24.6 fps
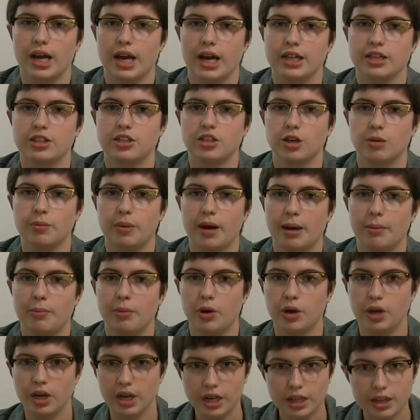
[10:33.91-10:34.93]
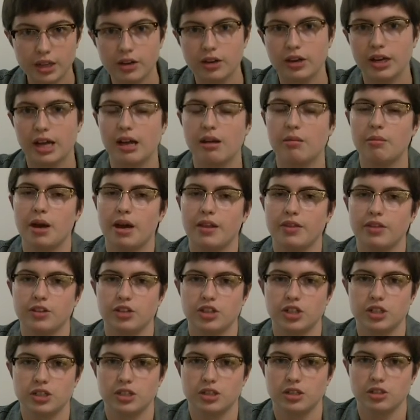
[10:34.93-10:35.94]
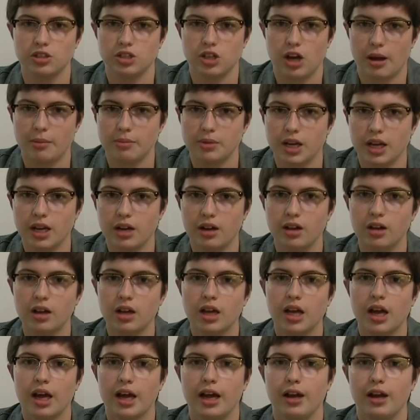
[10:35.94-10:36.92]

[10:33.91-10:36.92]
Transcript: And so by putting their name and just their job title,